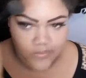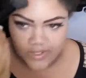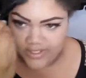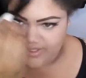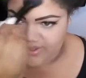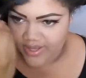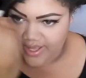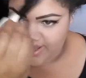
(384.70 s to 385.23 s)

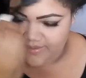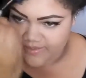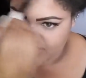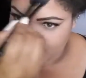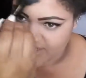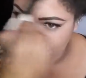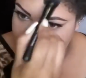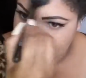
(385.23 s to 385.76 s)
That's okay. I'm
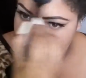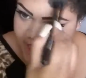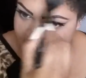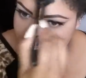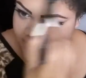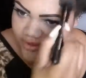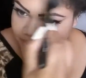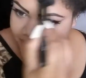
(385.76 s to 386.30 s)
just gonna
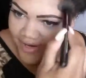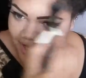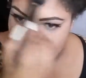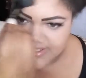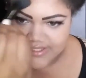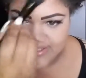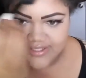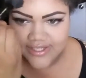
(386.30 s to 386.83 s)
take the
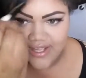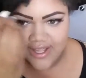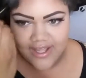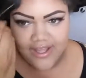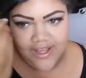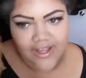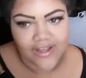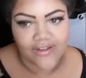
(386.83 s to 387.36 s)
rest
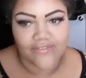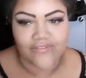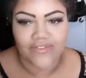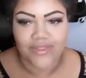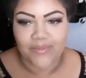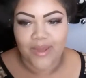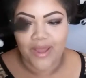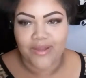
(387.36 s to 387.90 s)

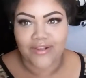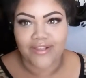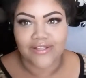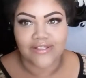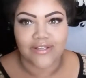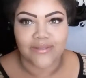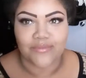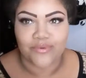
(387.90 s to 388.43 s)
of the powder
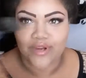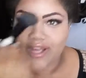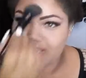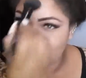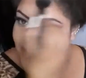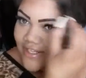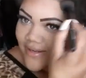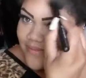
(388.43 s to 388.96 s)
that's on the
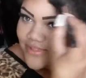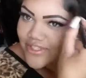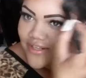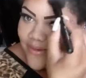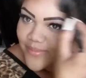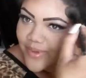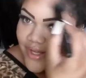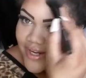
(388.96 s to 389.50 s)
brush and I'm just
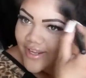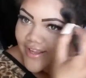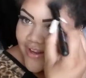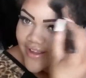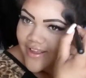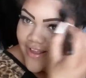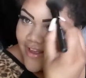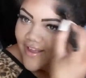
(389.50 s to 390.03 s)
gonna put it
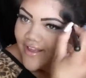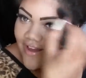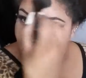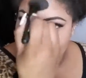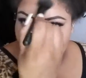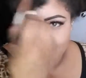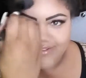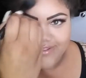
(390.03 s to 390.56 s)

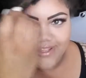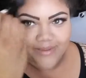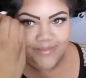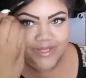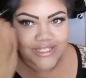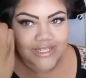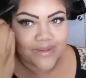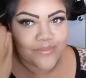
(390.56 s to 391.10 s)
on like
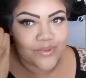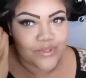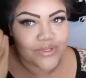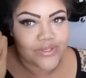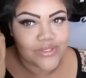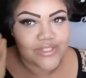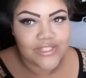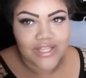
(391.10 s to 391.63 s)
my
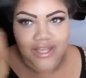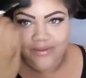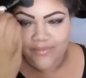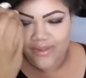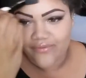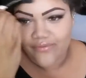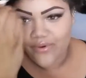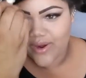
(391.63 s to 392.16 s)
temples and
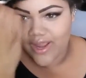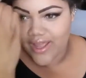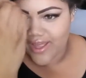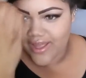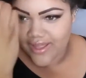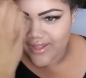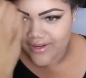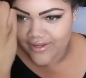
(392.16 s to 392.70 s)
my
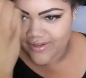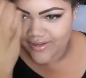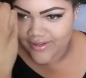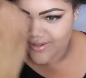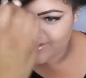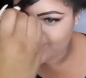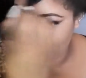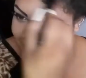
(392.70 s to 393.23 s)
forehead
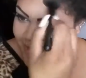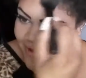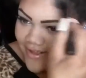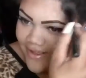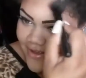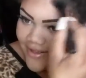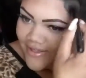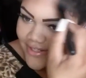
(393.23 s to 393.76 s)

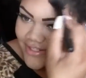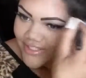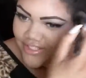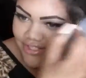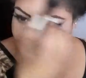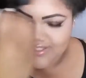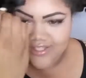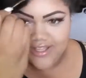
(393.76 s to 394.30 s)

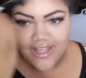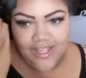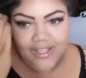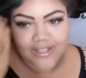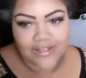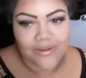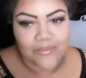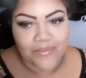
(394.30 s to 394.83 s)
just to
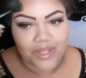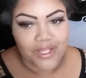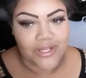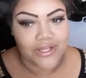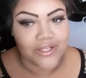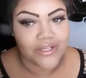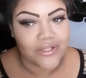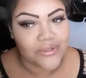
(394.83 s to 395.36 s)
like make
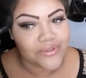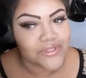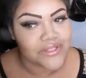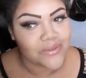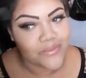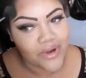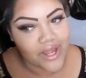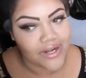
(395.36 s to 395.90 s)
good use of
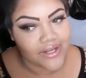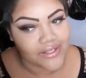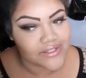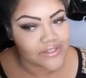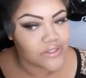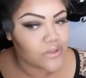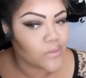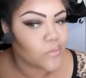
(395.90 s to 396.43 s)
the
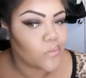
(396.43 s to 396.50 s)
product.